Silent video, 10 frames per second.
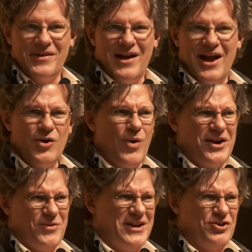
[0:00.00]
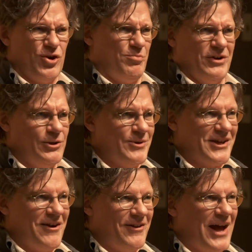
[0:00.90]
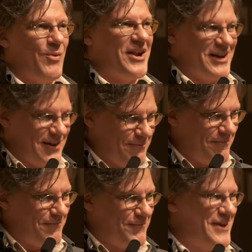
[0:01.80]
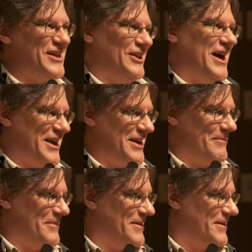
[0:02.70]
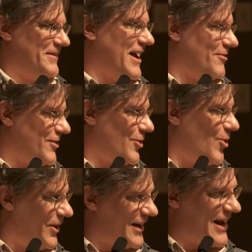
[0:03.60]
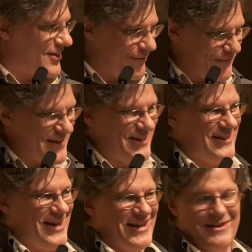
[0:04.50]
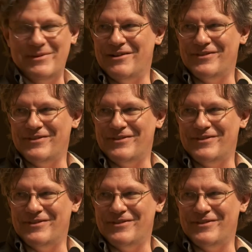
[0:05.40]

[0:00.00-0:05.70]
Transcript: I don't want to interpret Lewis Carroll, I want it to feel like him. That's the goal. It has to feel like him, and if